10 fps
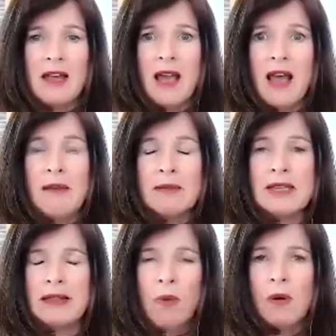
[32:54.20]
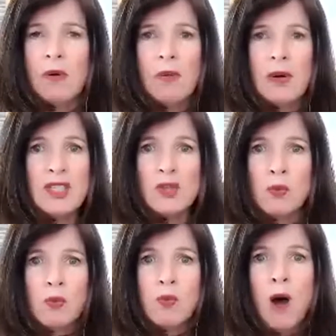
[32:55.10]
it was like, well, what's
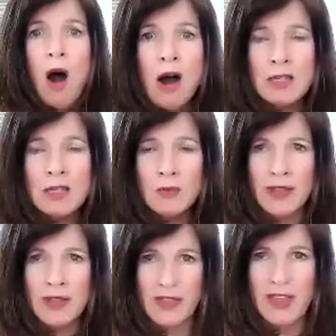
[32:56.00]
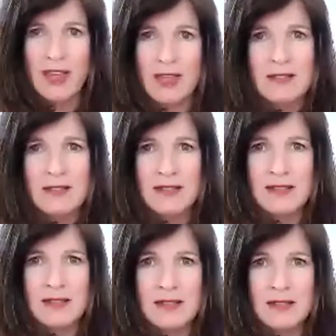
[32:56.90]
wrong with
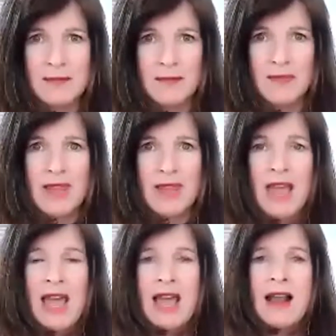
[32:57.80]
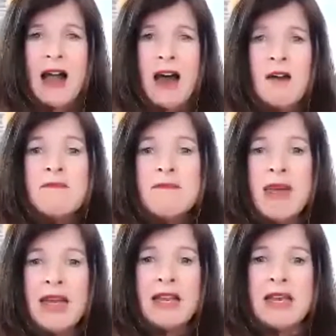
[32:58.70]
this? And how
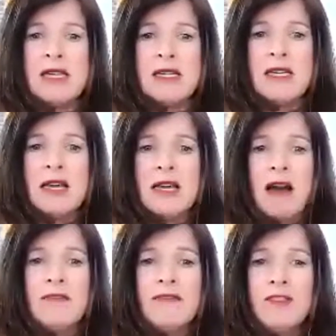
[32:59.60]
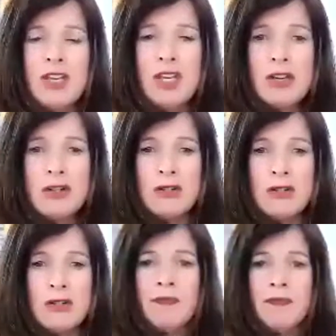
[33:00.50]
many of
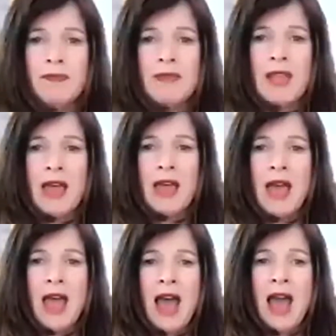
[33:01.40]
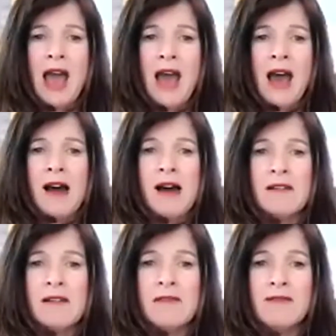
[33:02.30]
you have